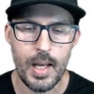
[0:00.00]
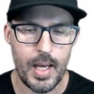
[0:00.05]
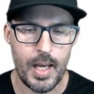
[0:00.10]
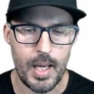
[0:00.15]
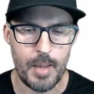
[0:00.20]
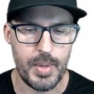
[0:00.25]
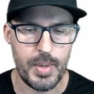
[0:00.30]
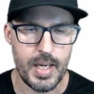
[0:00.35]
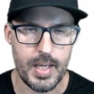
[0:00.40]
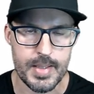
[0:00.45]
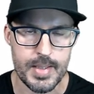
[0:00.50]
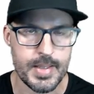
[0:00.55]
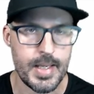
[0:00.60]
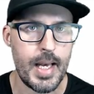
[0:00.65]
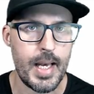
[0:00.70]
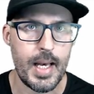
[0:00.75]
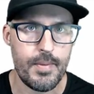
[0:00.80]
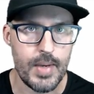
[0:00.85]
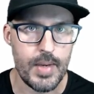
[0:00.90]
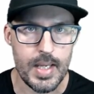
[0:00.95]
uh, but it doesn't
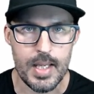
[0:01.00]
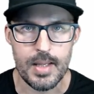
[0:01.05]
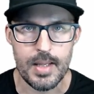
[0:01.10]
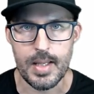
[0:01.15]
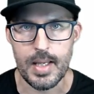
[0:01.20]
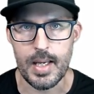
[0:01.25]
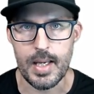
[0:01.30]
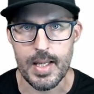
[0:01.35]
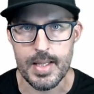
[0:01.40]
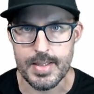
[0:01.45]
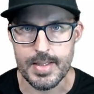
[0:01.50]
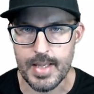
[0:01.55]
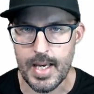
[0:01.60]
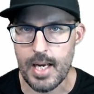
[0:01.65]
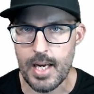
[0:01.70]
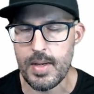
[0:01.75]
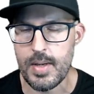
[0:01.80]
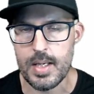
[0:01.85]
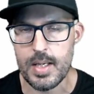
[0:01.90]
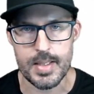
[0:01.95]
have anything inside
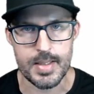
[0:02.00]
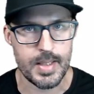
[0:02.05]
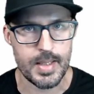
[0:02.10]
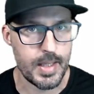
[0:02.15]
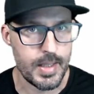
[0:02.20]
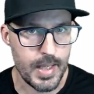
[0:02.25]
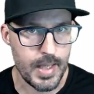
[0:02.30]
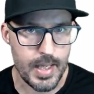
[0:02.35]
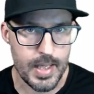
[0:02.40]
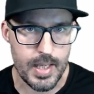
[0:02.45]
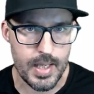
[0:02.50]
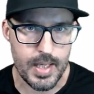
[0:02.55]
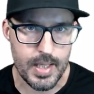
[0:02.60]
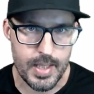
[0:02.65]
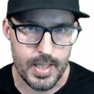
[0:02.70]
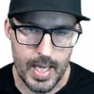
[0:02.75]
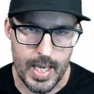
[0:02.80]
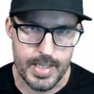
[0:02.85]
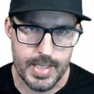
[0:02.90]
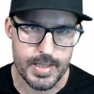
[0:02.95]
of it, doesn't contain any
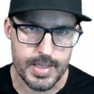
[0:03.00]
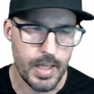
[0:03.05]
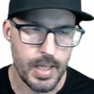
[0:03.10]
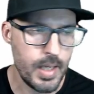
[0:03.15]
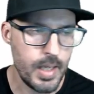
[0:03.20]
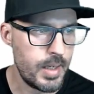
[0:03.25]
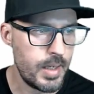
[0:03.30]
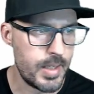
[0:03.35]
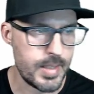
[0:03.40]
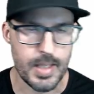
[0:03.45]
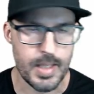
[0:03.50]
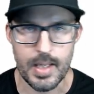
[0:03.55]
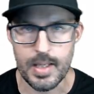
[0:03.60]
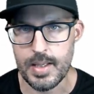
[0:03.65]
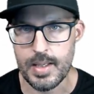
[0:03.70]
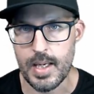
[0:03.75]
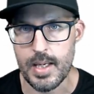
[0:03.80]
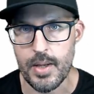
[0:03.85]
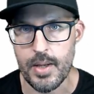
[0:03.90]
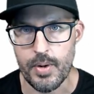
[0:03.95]
text, doesn't
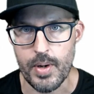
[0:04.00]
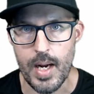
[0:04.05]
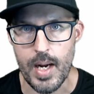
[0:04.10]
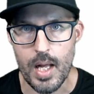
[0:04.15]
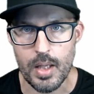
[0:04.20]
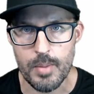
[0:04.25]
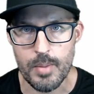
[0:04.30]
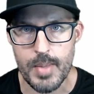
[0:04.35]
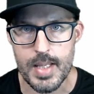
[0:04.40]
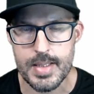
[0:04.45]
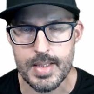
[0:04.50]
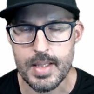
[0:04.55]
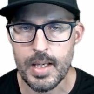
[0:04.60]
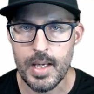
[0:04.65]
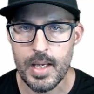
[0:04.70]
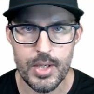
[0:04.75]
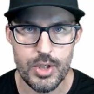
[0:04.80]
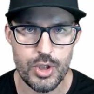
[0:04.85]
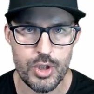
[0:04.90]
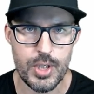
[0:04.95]
contain other elements.
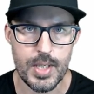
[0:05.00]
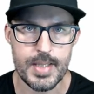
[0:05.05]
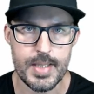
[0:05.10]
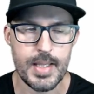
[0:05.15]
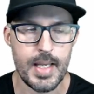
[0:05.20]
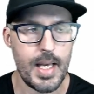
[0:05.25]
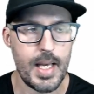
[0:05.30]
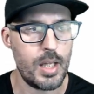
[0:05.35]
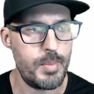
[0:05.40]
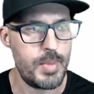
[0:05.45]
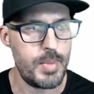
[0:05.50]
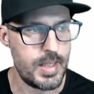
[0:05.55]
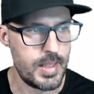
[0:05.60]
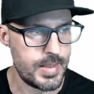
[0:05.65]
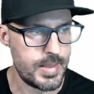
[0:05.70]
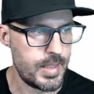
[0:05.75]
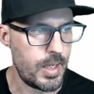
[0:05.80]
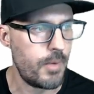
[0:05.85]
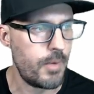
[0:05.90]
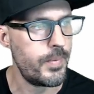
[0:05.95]
It's just the element
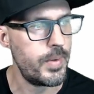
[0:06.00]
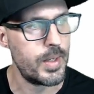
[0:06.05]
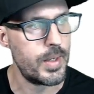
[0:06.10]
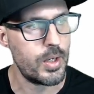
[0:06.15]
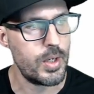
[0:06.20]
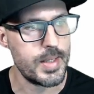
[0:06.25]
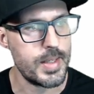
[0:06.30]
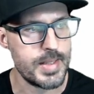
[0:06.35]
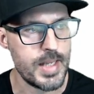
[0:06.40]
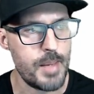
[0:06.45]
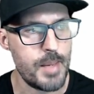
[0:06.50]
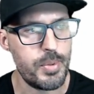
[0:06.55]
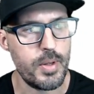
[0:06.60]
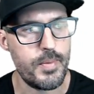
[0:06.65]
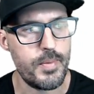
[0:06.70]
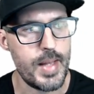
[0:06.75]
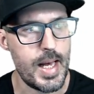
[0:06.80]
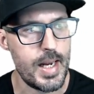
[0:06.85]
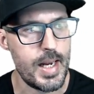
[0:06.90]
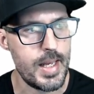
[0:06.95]
itself. And a good example of
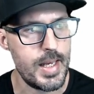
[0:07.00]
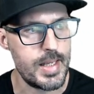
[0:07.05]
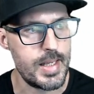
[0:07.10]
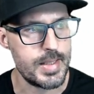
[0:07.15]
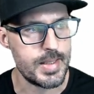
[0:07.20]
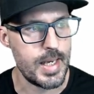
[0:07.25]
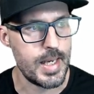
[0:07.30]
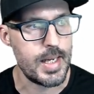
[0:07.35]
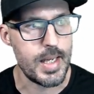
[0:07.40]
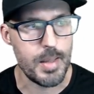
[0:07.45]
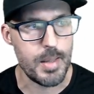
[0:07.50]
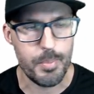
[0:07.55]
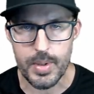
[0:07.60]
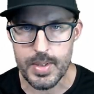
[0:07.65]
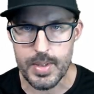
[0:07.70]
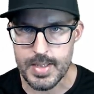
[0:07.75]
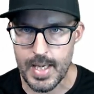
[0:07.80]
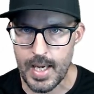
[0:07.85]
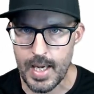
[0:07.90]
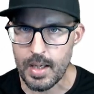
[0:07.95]
that is an input
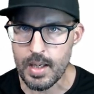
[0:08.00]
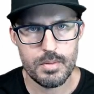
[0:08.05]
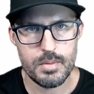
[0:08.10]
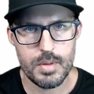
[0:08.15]
tag.